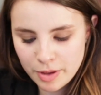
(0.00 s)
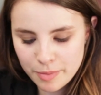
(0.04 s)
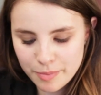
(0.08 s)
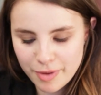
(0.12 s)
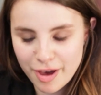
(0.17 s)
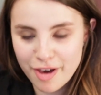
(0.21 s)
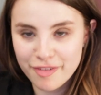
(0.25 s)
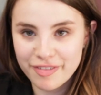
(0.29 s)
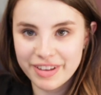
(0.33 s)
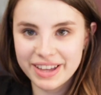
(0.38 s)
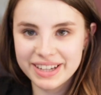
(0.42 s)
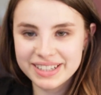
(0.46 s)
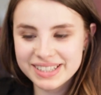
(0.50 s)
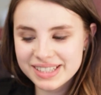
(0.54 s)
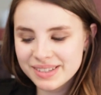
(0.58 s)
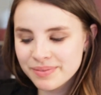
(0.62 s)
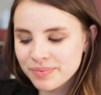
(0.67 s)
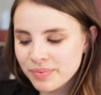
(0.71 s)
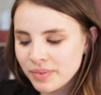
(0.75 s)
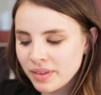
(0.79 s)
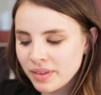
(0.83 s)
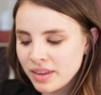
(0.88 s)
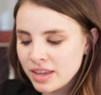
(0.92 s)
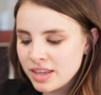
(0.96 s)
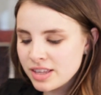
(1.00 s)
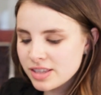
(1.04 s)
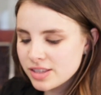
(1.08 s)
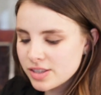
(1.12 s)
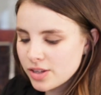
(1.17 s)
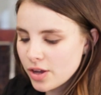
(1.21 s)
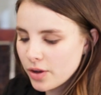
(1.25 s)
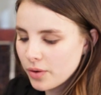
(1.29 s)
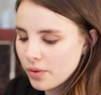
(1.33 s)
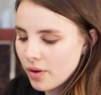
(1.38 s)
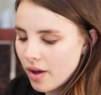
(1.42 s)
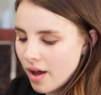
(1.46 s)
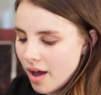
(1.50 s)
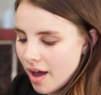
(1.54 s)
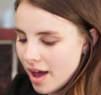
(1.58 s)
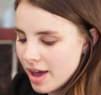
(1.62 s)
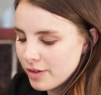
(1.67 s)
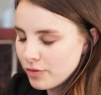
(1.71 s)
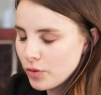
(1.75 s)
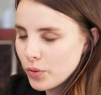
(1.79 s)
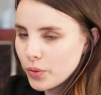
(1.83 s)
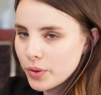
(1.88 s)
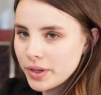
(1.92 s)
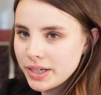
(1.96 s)
Perfect. So
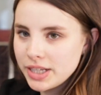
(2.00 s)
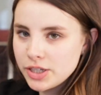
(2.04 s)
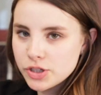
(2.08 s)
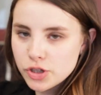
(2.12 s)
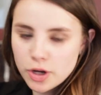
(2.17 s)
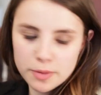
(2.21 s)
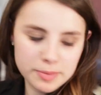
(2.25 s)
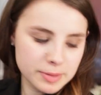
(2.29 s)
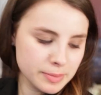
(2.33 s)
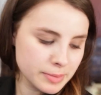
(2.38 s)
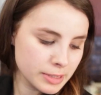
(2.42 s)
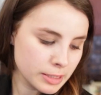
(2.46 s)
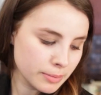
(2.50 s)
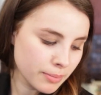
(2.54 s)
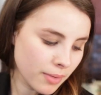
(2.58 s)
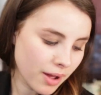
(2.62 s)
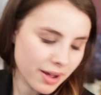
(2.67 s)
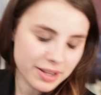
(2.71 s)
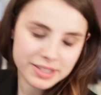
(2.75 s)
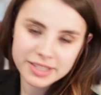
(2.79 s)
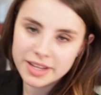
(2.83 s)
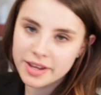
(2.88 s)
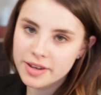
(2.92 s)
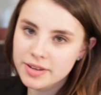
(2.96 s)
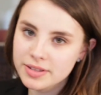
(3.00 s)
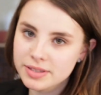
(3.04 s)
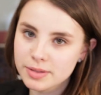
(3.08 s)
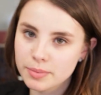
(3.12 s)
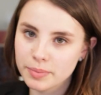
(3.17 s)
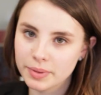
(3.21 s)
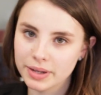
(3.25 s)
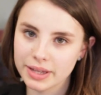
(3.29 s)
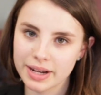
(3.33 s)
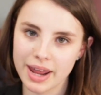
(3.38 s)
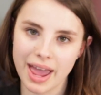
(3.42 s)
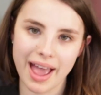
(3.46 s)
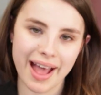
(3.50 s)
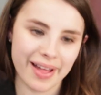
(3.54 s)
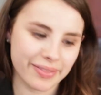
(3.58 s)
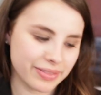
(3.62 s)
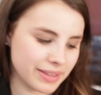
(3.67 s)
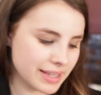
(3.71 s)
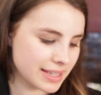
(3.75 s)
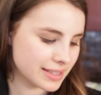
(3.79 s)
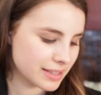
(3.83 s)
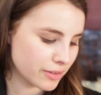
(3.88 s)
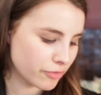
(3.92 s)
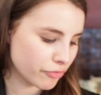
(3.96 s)
I've already chopped some tomatoes, and we're going to add
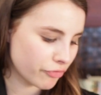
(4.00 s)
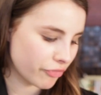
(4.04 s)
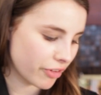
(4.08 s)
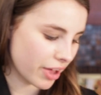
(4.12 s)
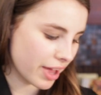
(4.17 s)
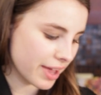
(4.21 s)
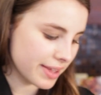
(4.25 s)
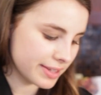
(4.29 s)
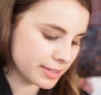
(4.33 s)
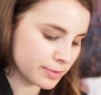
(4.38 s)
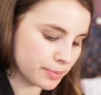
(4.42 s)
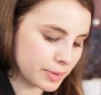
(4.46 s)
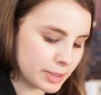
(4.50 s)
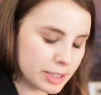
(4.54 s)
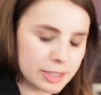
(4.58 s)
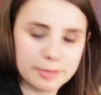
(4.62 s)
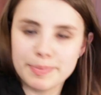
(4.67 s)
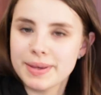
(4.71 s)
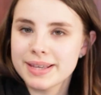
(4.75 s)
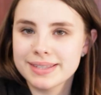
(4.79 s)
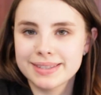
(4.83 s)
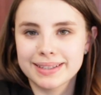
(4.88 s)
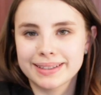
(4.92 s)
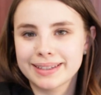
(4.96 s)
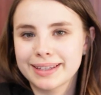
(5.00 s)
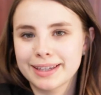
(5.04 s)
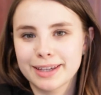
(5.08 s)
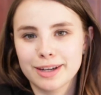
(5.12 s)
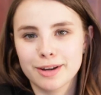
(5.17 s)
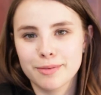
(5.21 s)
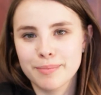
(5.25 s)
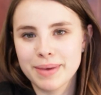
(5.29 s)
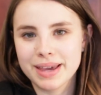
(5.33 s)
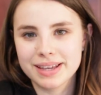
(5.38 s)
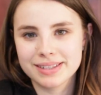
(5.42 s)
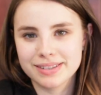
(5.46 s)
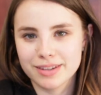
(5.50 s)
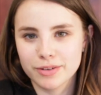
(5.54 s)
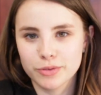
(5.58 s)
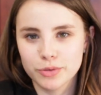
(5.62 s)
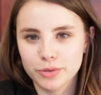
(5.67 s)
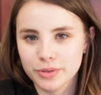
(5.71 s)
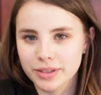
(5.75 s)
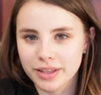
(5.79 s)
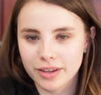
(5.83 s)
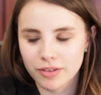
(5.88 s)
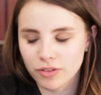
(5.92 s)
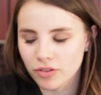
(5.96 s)
these in first. We're just basically going to mix in
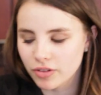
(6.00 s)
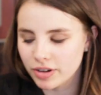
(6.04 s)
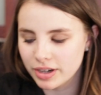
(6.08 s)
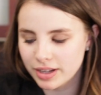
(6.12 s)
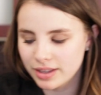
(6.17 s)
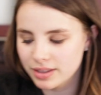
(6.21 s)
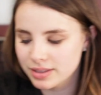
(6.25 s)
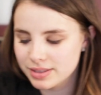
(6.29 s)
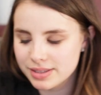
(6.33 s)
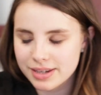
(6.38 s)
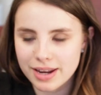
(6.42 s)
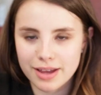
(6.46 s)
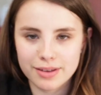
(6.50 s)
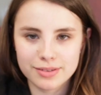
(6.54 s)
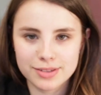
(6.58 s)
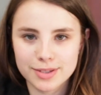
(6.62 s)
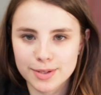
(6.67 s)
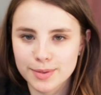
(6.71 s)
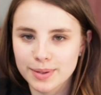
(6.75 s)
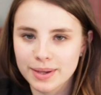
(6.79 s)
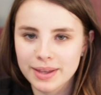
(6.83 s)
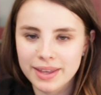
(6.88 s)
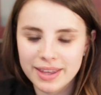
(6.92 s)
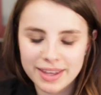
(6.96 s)
all the ingredients now, so